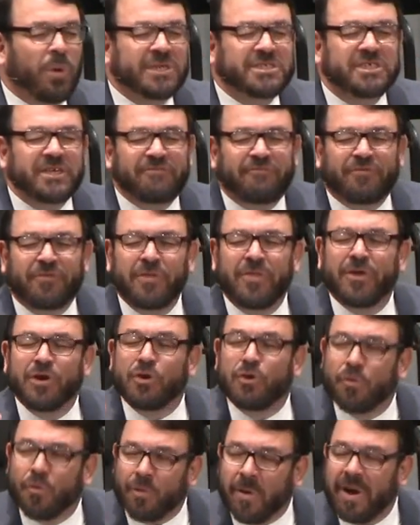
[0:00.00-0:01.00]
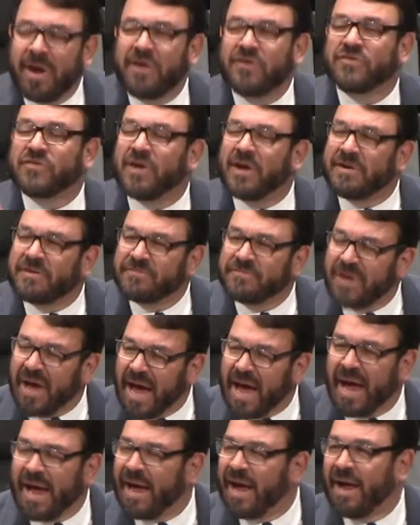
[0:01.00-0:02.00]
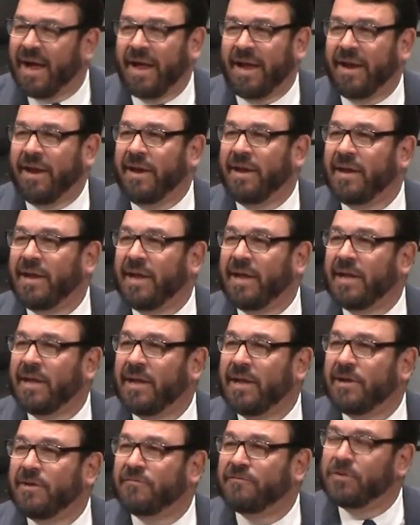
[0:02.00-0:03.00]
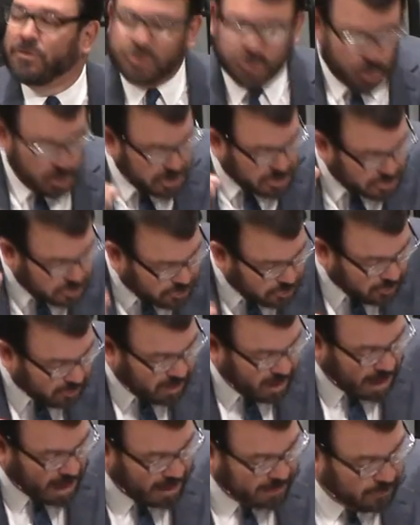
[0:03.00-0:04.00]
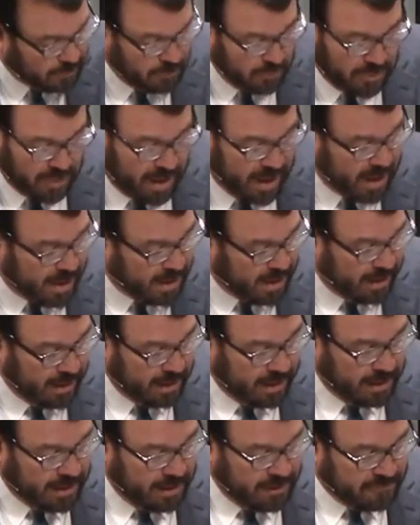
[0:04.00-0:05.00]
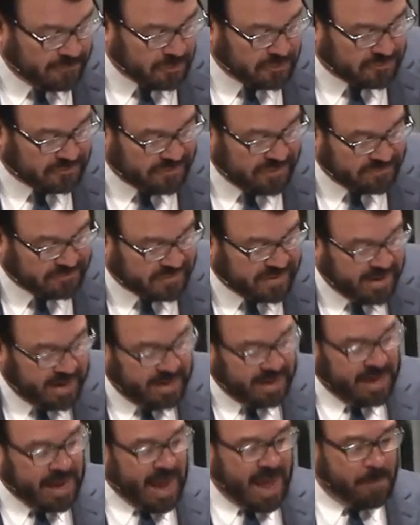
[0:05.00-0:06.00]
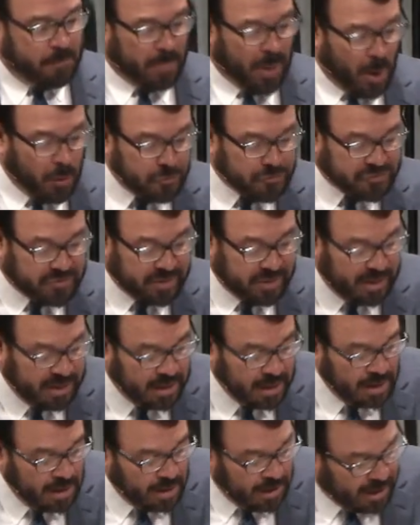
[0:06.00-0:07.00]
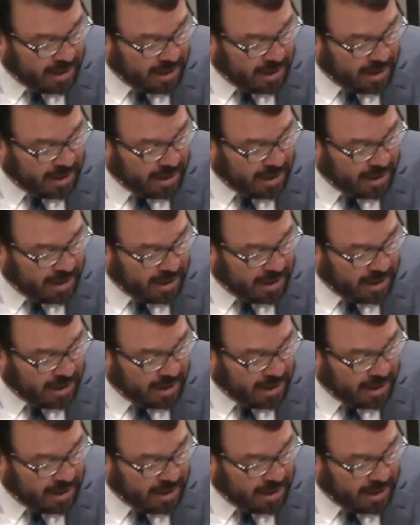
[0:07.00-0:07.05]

it wasn't for the grace of God, folks, we should not do that. Verse 15, not boasting